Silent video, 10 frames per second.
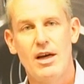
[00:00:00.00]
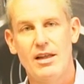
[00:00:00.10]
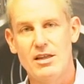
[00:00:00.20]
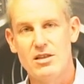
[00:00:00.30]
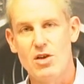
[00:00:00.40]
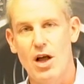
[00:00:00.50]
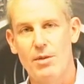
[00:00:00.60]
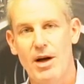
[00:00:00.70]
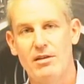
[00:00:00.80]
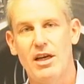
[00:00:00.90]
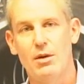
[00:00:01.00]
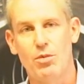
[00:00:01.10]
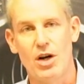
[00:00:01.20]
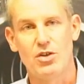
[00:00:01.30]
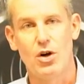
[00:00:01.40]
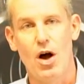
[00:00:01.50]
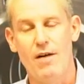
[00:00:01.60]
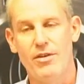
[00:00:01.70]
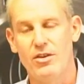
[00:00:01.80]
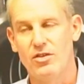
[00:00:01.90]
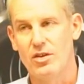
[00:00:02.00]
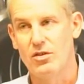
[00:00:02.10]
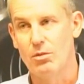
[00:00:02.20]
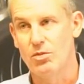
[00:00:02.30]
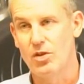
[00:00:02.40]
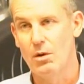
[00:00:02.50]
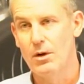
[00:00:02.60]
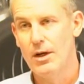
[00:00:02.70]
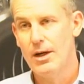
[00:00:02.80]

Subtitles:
And this is all about taking pressure off of the system. So